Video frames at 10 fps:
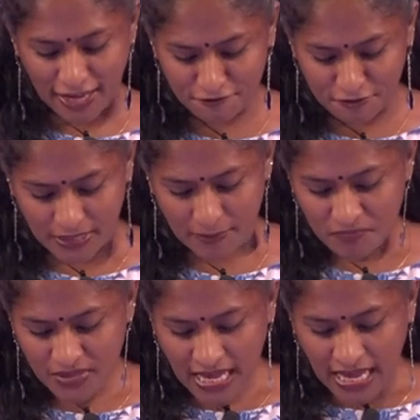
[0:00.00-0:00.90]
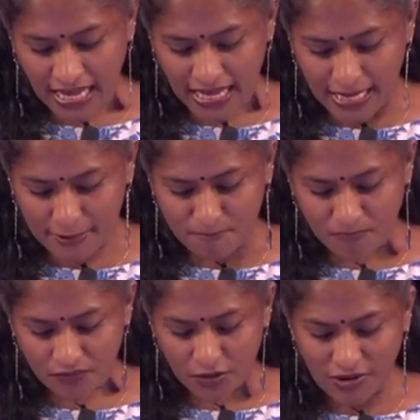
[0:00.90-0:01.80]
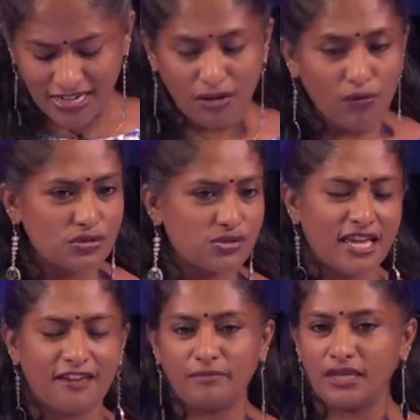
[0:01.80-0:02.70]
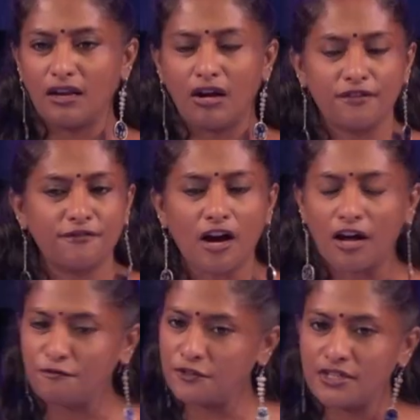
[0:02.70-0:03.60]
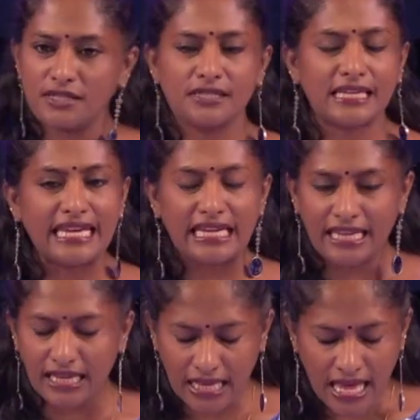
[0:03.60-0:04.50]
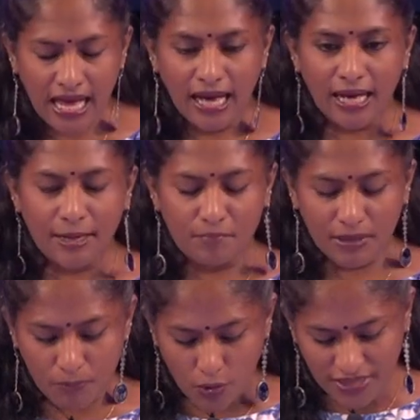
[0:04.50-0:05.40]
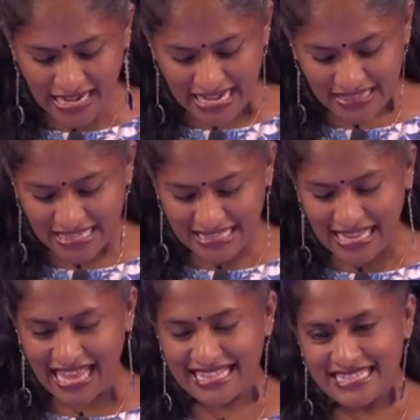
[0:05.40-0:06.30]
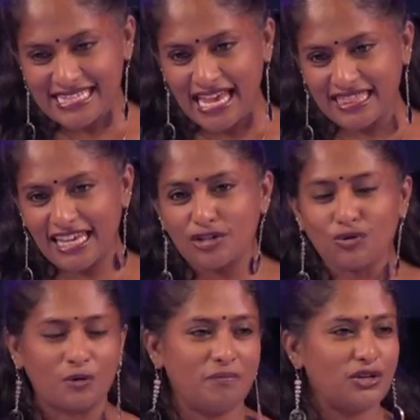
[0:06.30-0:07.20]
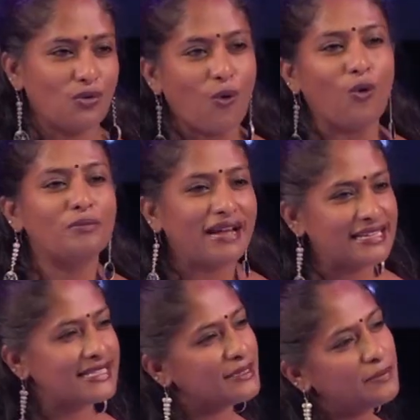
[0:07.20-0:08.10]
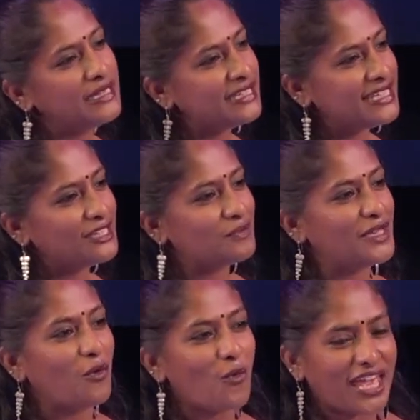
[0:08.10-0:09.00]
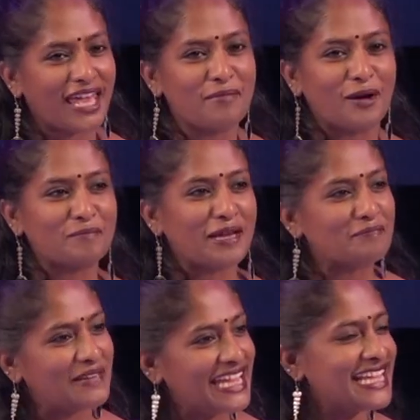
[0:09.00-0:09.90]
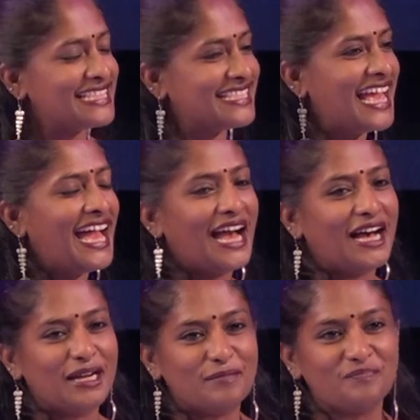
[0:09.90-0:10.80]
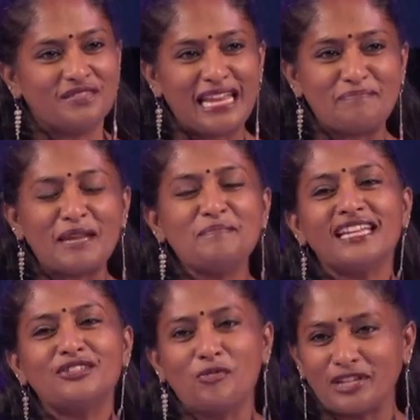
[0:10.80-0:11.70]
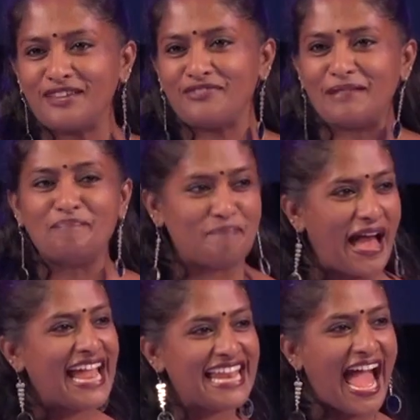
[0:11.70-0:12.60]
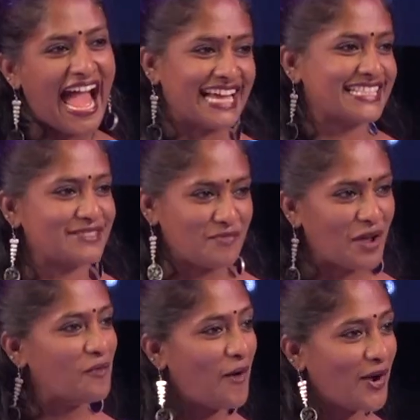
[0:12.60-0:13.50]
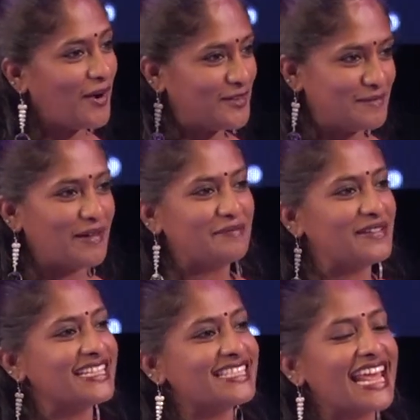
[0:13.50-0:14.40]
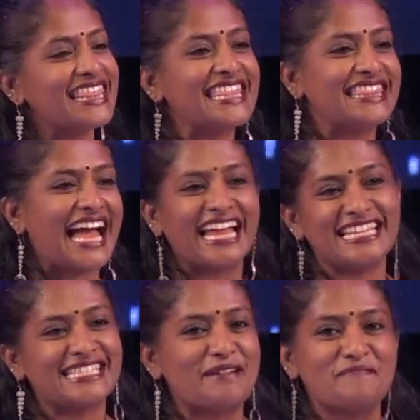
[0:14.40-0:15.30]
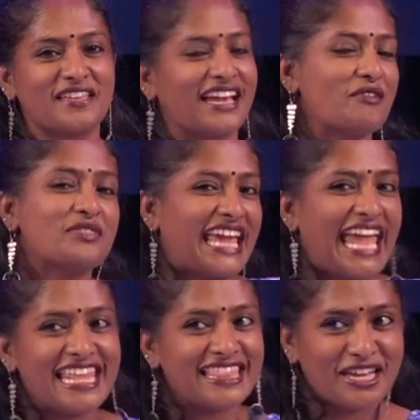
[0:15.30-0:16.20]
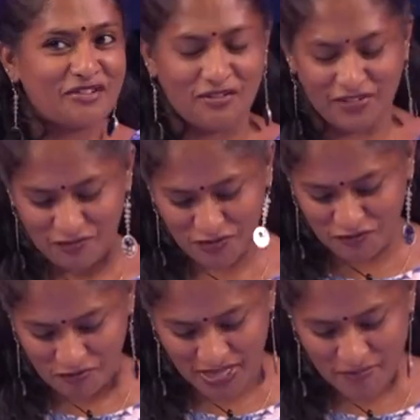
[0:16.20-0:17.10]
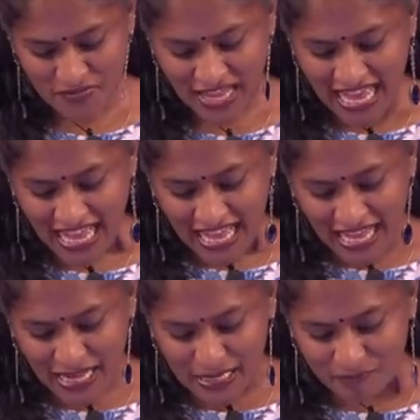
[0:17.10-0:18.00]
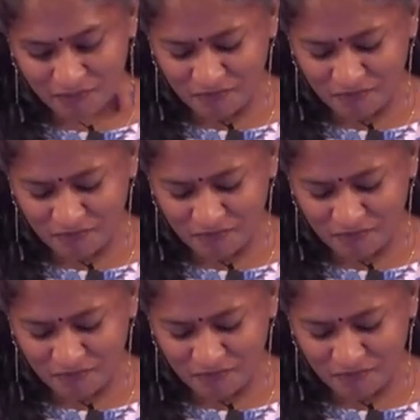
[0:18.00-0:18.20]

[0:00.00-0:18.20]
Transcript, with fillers: for me. Um, running also gave me a lot of confidence, healing, um, but more than anything else, I think it taught me to own my disability, to be okay about my blades, um, it made me totally feel badass when I walk out in my blades. And I think that is something I don't think anything could have given to me. Um,